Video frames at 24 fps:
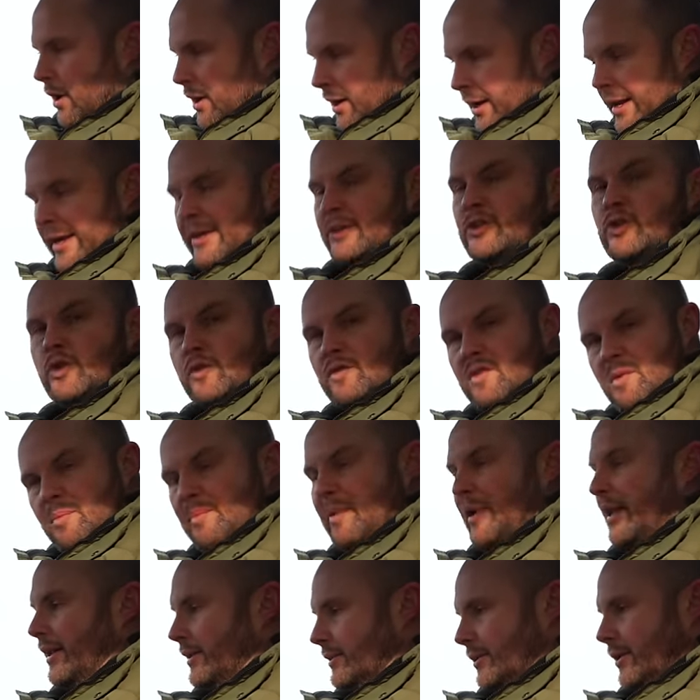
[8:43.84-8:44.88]
unless you have the
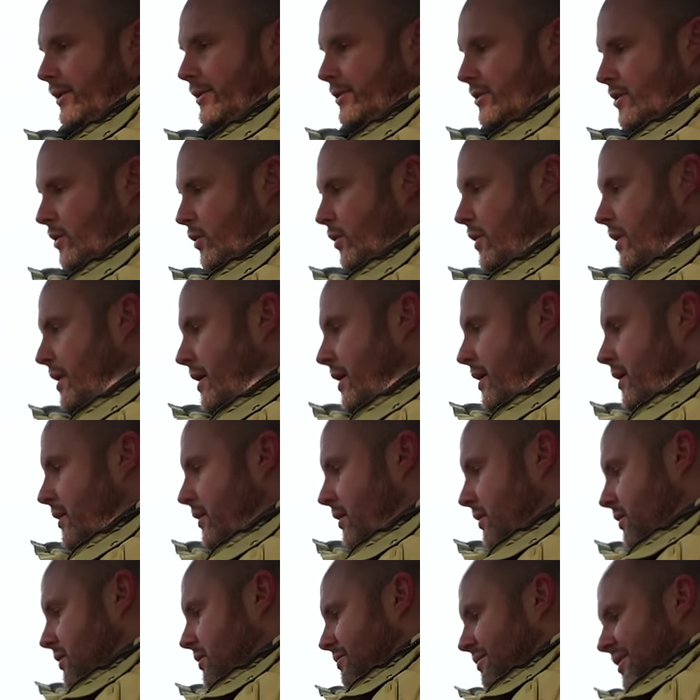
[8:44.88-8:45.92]
belt on. So
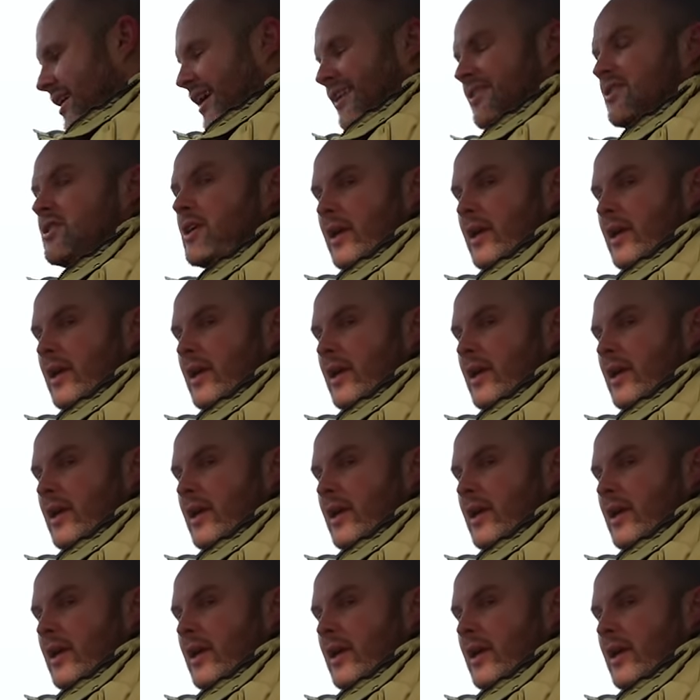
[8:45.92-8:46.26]
that